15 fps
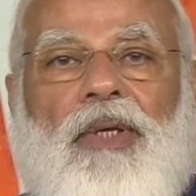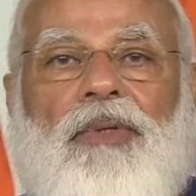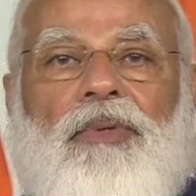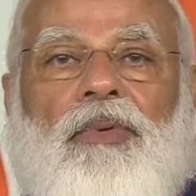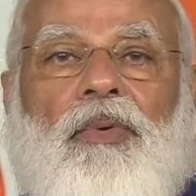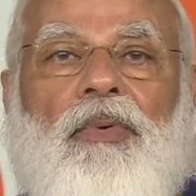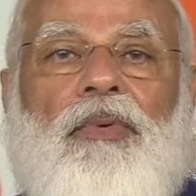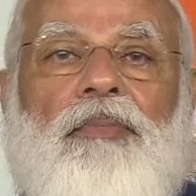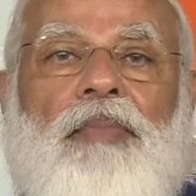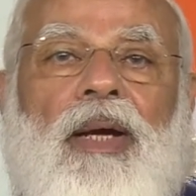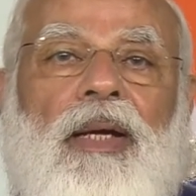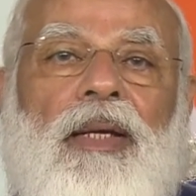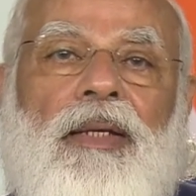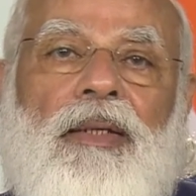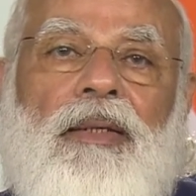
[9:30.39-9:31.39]
has grown
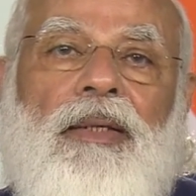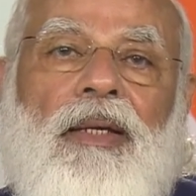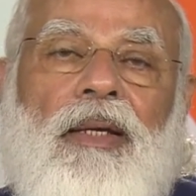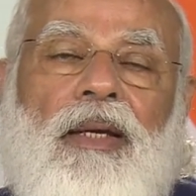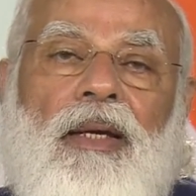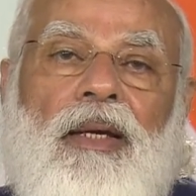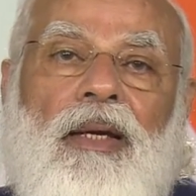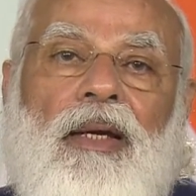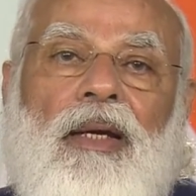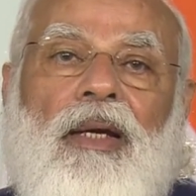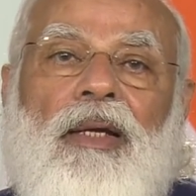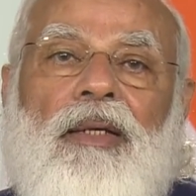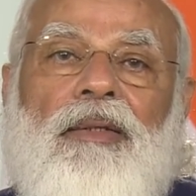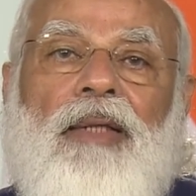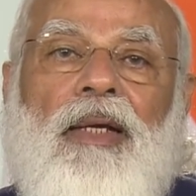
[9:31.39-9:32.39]
by
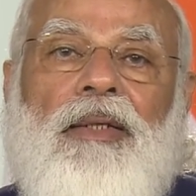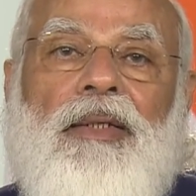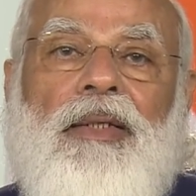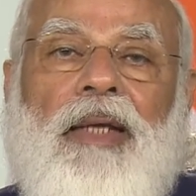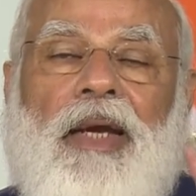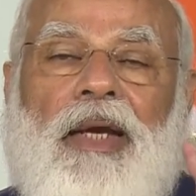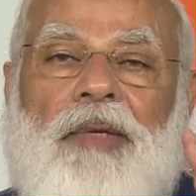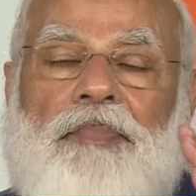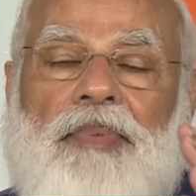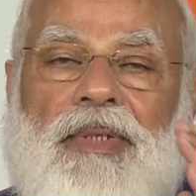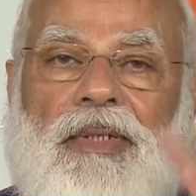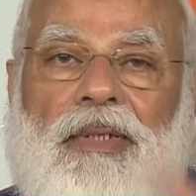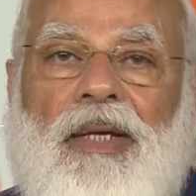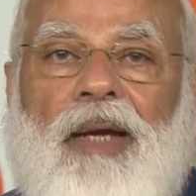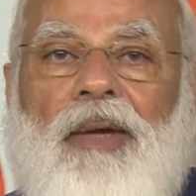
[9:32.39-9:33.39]

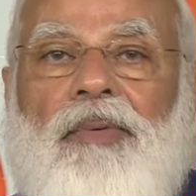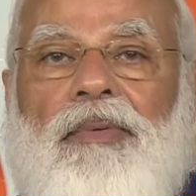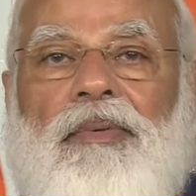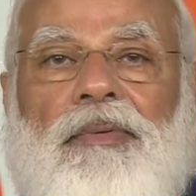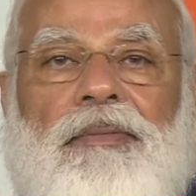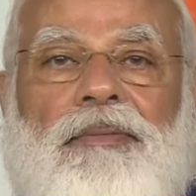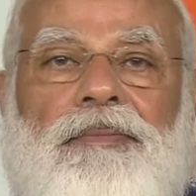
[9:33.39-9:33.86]
38% now.